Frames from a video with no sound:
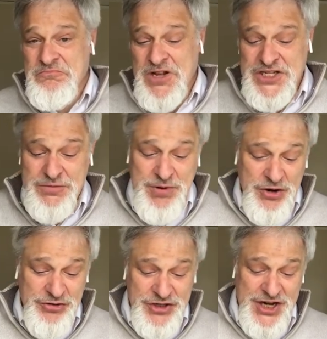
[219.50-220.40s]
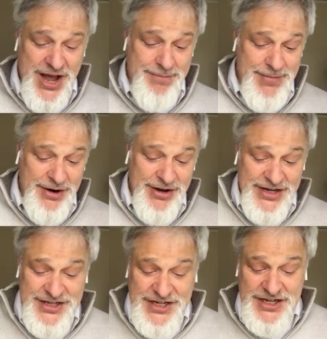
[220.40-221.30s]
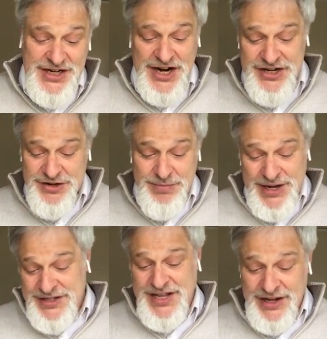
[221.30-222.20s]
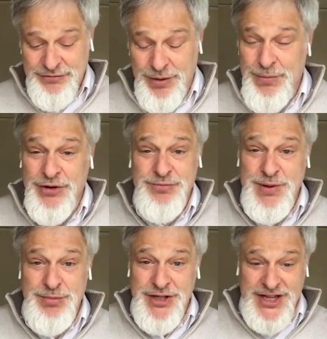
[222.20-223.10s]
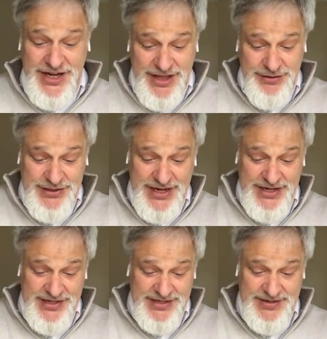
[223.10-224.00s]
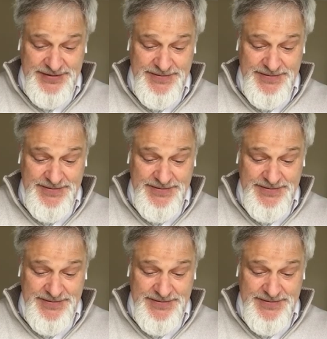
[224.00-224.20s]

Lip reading: Let's suppose she got married as a teenager, because that is what most people did in those days.